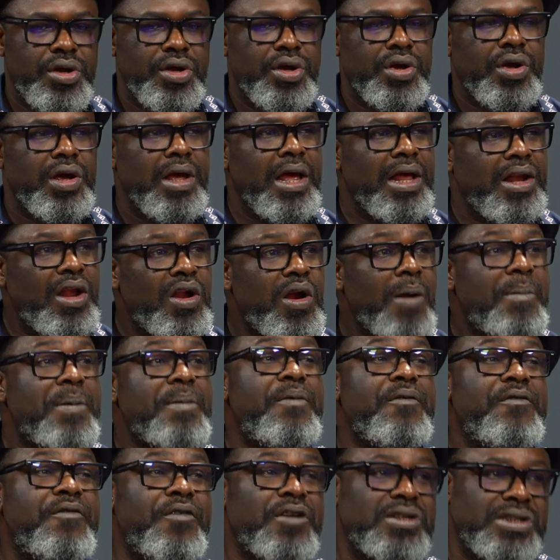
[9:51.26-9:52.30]
A lot of
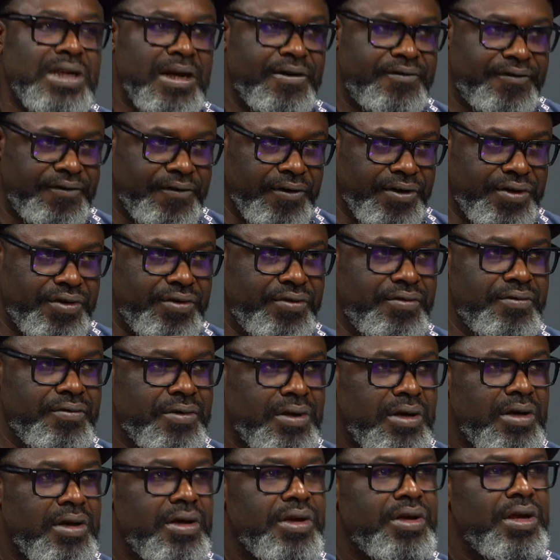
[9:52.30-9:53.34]
people voted for you.
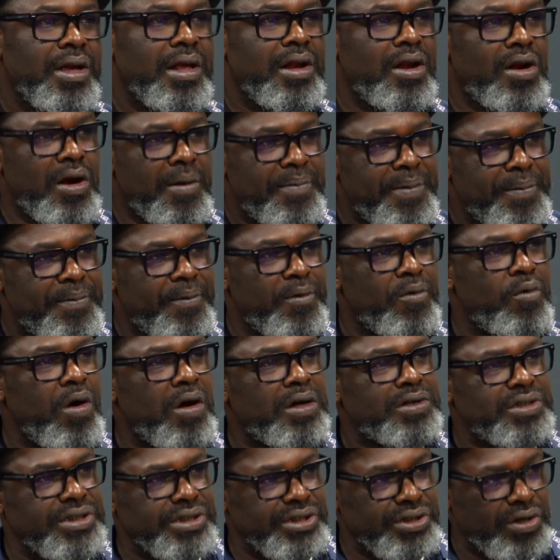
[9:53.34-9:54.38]
a lot of people
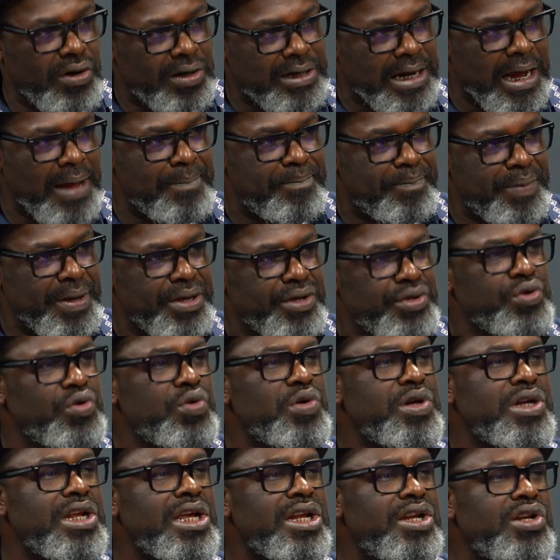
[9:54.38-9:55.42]
worked in your campaign. You
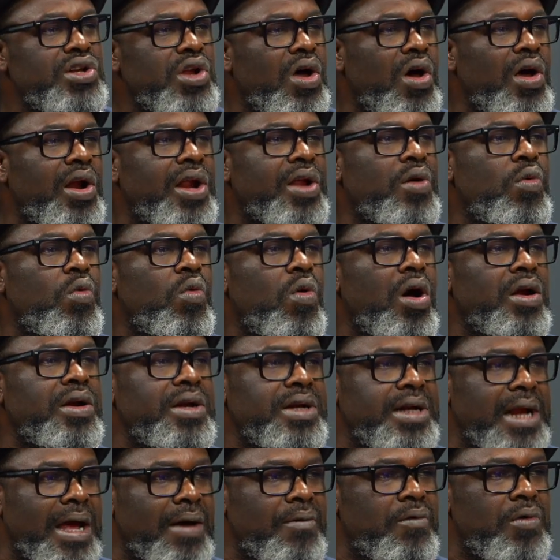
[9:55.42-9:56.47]
need not
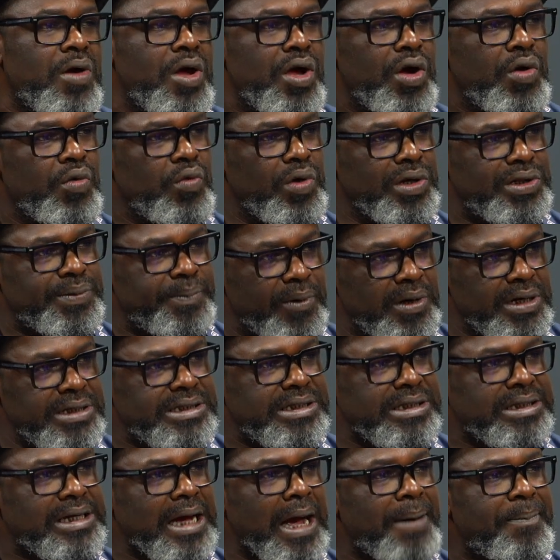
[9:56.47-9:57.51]
reward them with
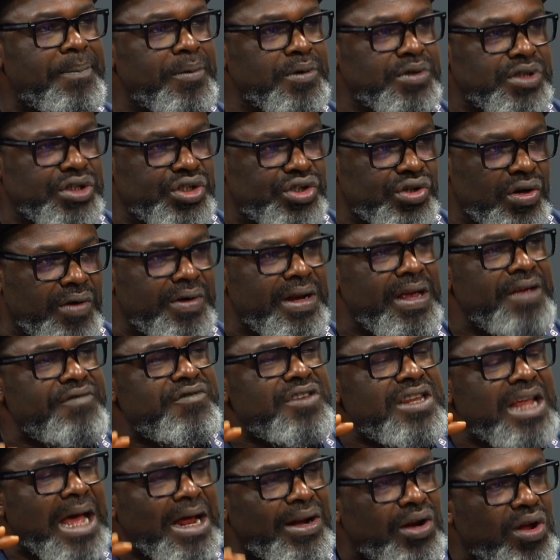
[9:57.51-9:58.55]
political position if
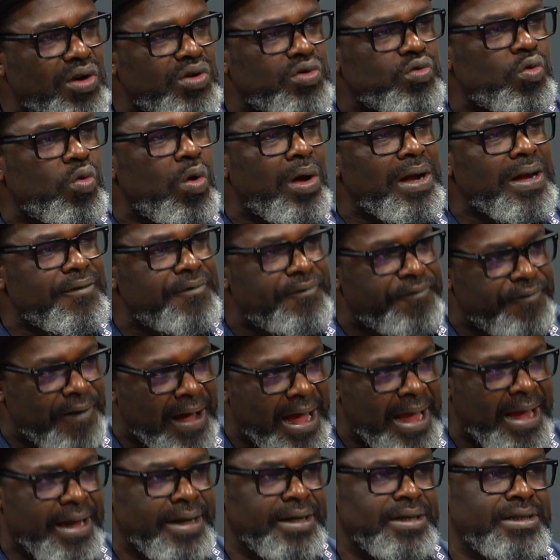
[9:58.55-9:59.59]
they are not
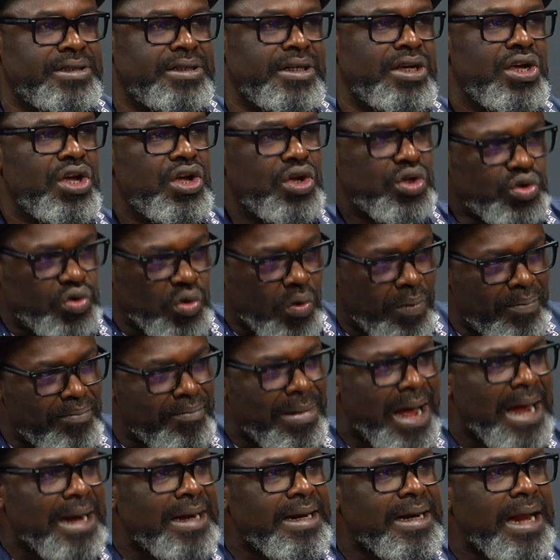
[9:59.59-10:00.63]
qualified to
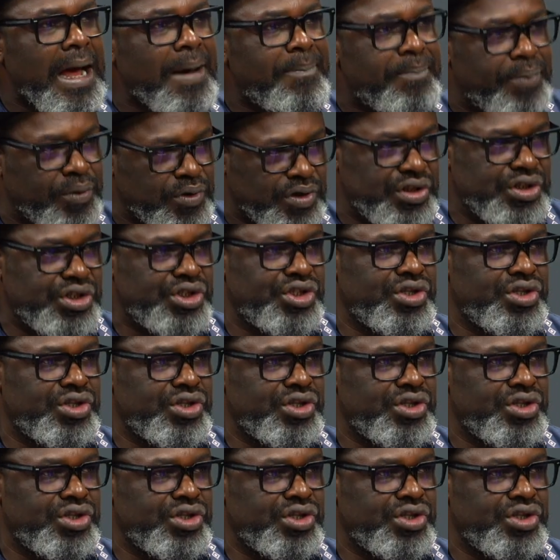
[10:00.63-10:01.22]
man that position.